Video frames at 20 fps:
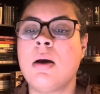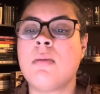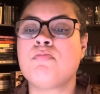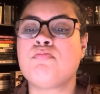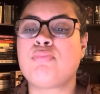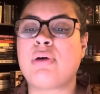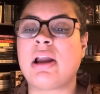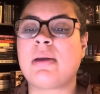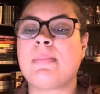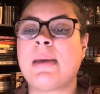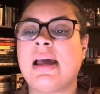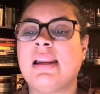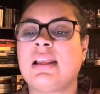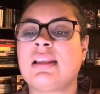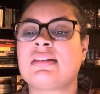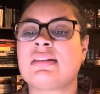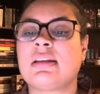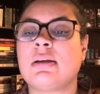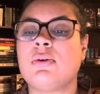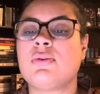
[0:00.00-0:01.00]
Pragmatic
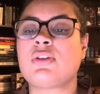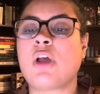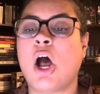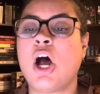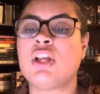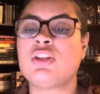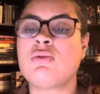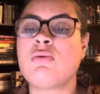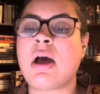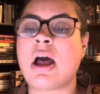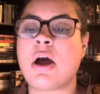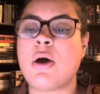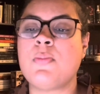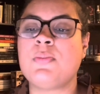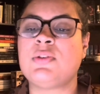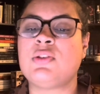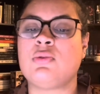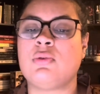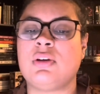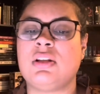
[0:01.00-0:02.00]
skills also help
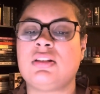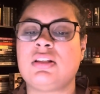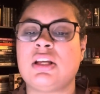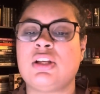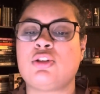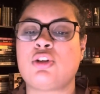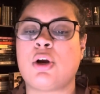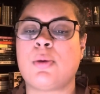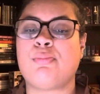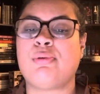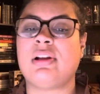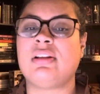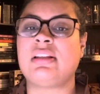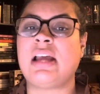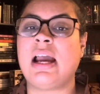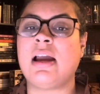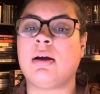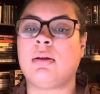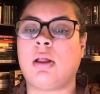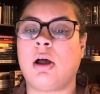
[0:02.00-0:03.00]
students interpret
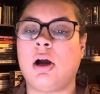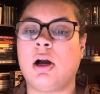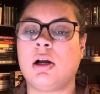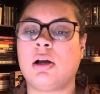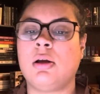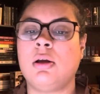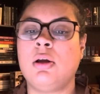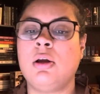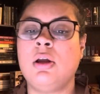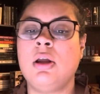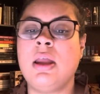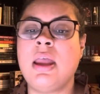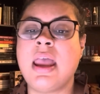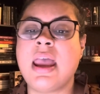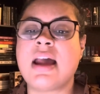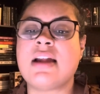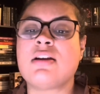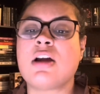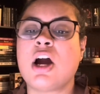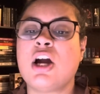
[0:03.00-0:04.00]
dialogue
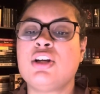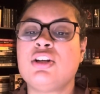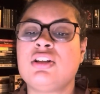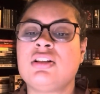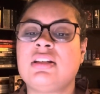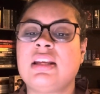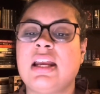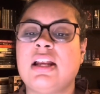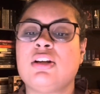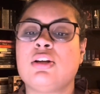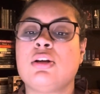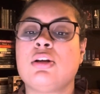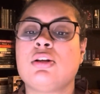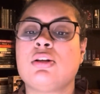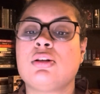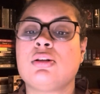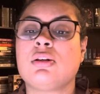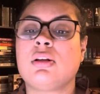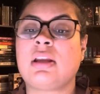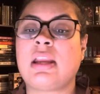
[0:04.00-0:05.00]
and understand
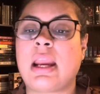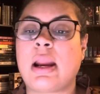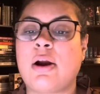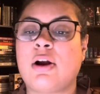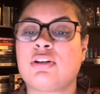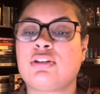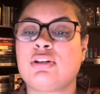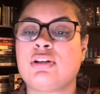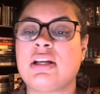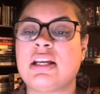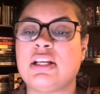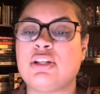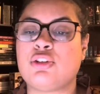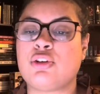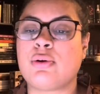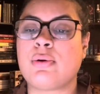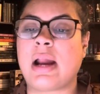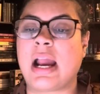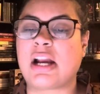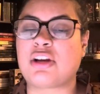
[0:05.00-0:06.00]
character
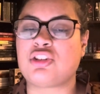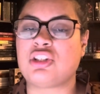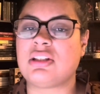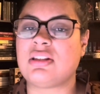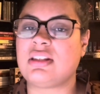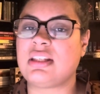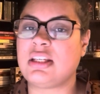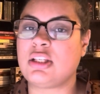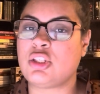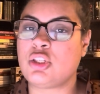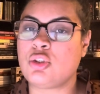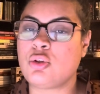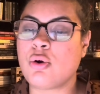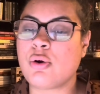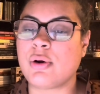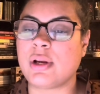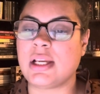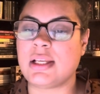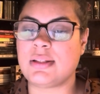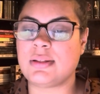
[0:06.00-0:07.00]
interactions in
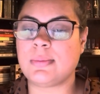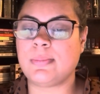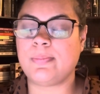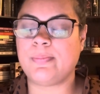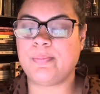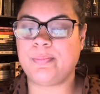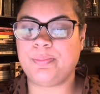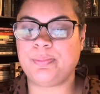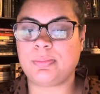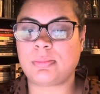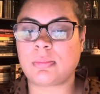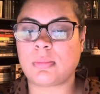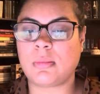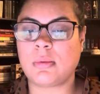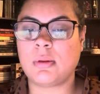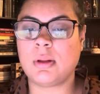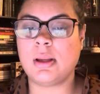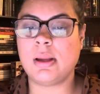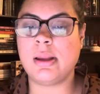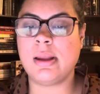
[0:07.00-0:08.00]
stories.
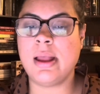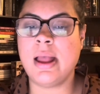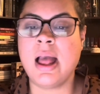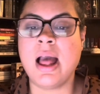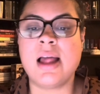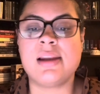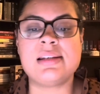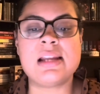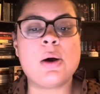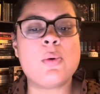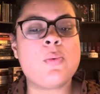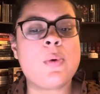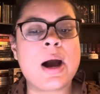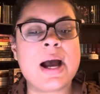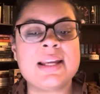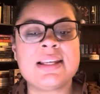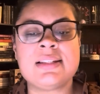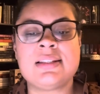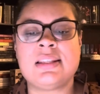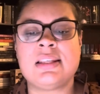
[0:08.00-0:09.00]
Now, why
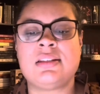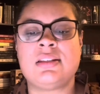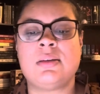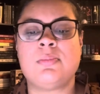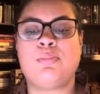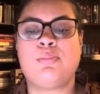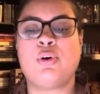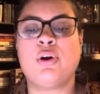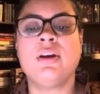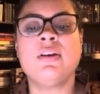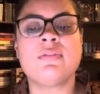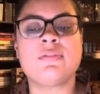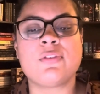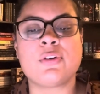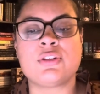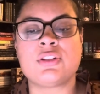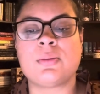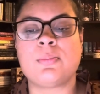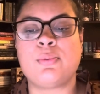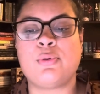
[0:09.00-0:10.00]
is this important for
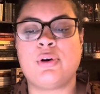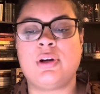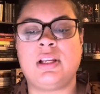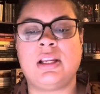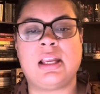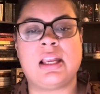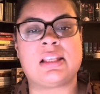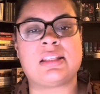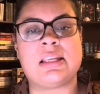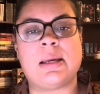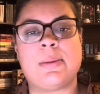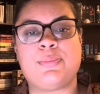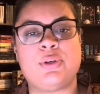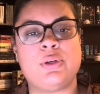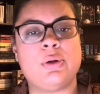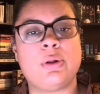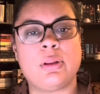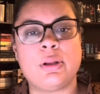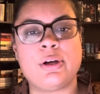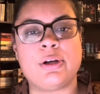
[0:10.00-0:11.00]
supporting
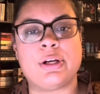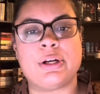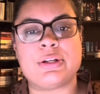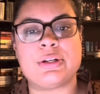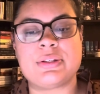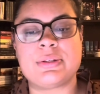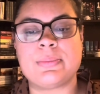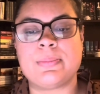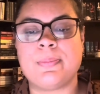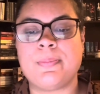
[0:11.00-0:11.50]
exceptional learners?